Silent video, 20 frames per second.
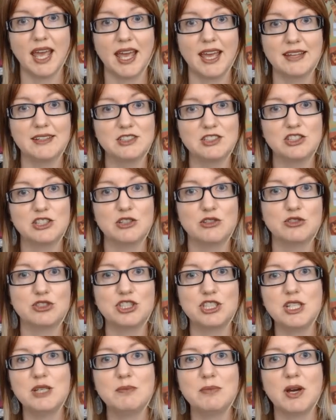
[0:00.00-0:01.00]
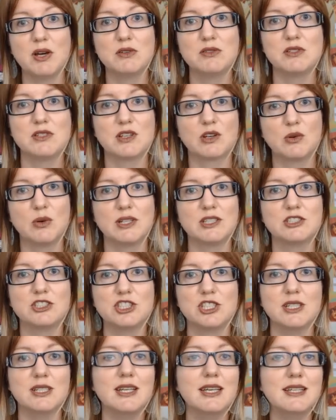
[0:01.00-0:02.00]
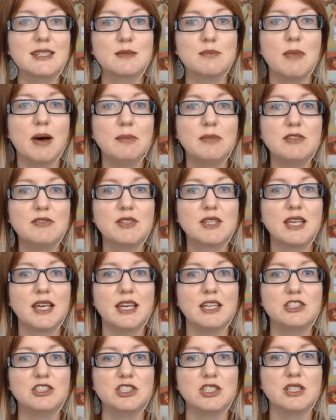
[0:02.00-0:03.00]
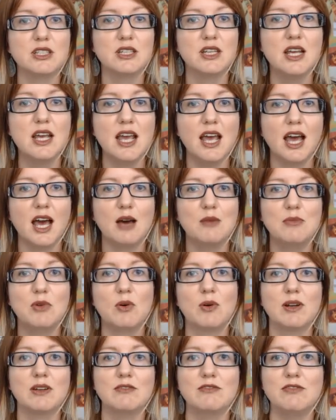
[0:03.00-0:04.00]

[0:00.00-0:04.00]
And so she posed the question, is mummification a more